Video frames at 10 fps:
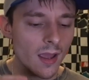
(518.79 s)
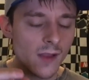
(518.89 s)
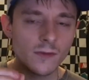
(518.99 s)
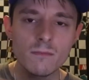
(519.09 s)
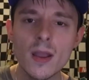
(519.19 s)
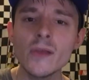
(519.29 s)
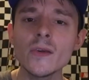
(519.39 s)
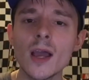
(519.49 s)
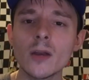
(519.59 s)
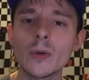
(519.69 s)
It's
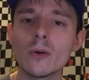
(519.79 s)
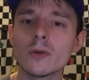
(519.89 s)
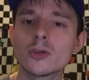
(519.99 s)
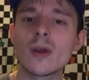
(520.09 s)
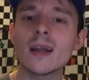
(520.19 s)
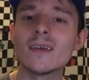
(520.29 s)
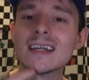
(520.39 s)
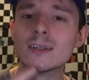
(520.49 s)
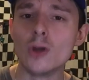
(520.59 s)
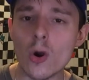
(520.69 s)
amazing how do we go to a track
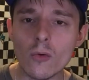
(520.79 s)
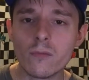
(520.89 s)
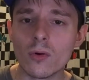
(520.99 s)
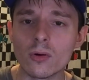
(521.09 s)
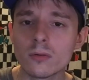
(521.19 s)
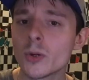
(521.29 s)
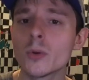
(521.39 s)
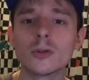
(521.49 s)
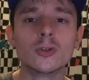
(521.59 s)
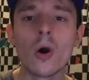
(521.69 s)
like Dover, go
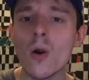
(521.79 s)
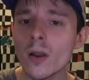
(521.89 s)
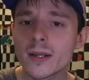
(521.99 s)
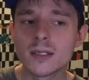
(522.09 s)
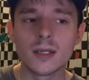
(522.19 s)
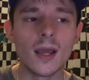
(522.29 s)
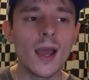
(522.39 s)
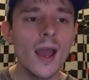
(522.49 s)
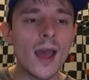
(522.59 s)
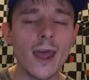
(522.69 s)
to Darlington,
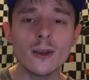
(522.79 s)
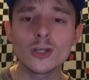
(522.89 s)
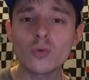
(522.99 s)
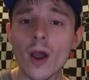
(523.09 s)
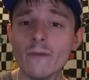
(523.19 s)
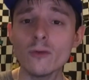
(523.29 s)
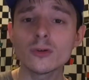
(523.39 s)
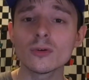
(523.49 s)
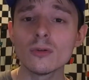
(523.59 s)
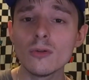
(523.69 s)
and
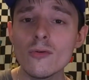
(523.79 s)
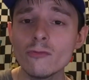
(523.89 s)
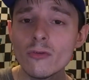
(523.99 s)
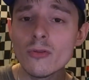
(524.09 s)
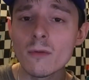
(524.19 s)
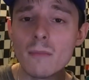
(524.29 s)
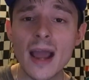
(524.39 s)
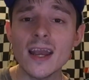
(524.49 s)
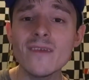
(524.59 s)
drivers are losing their mind.